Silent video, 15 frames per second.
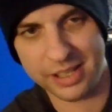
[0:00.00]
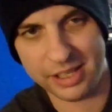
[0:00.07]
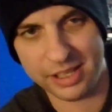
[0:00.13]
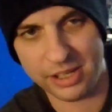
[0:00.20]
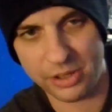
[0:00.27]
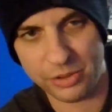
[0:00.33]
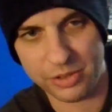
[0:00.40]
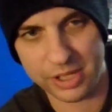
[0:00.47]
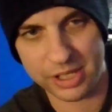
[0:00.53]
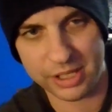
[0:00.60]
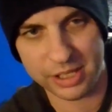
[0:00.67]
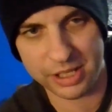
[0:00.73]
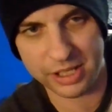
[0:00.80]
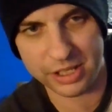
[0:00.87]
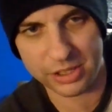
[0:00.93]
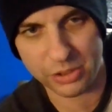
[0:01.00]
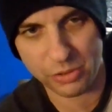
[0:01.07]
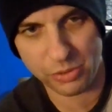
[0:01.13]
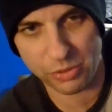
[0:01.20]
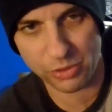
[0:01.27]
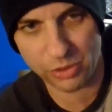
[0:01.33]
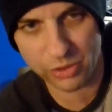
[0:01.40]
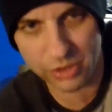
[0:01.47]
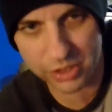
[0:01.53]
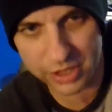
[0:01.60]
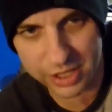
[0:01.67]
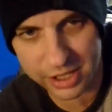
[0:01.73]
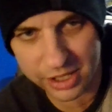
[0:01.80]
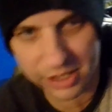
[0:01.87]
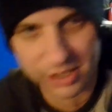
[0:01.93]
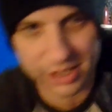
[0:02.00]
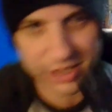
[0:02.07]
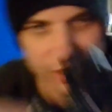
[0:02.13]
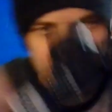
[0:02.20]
you know, into this hole here. I don't